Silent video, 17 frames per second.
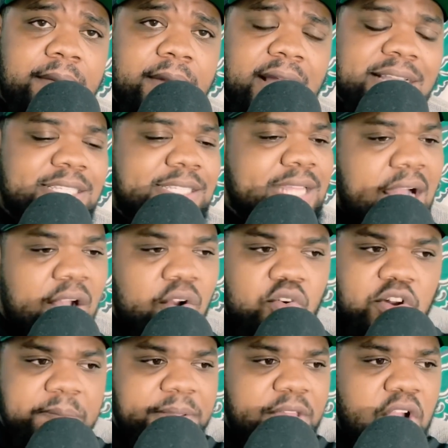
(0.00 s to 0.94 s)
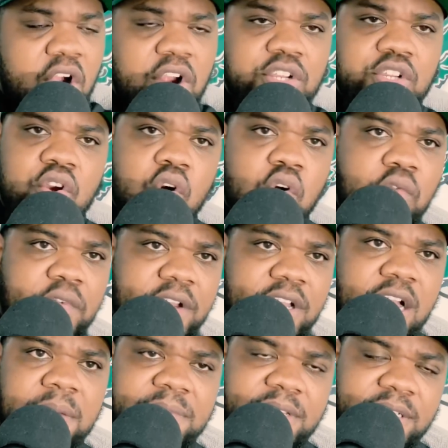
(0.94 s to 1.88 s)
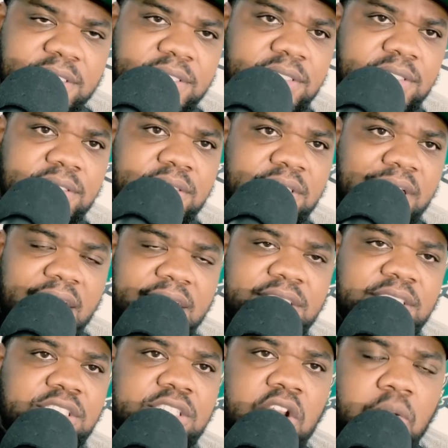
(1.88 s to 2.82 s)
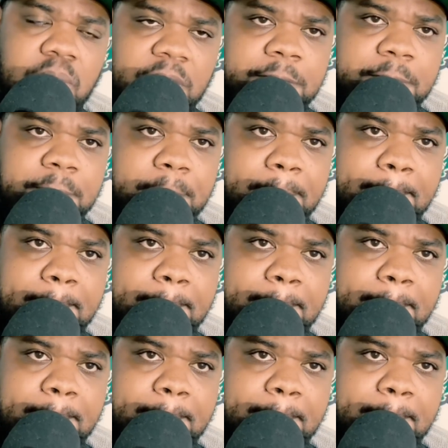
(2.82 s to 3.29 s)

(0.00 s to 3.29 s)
It's not going to be hard to overcome this, ladies and gentlemen.